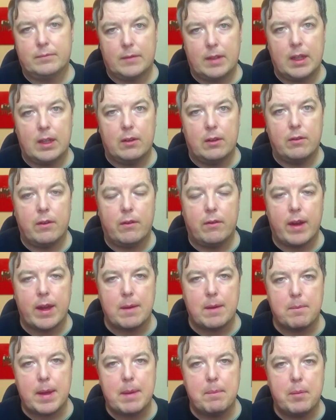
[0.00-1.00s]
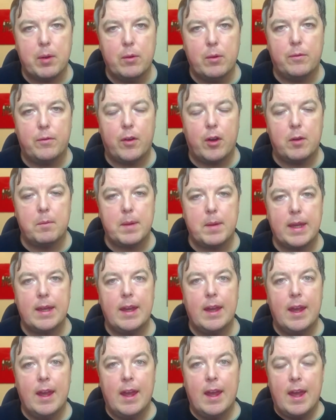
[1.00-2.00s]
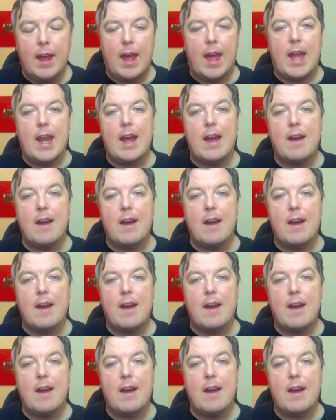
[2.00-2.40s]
you know the right people for me, and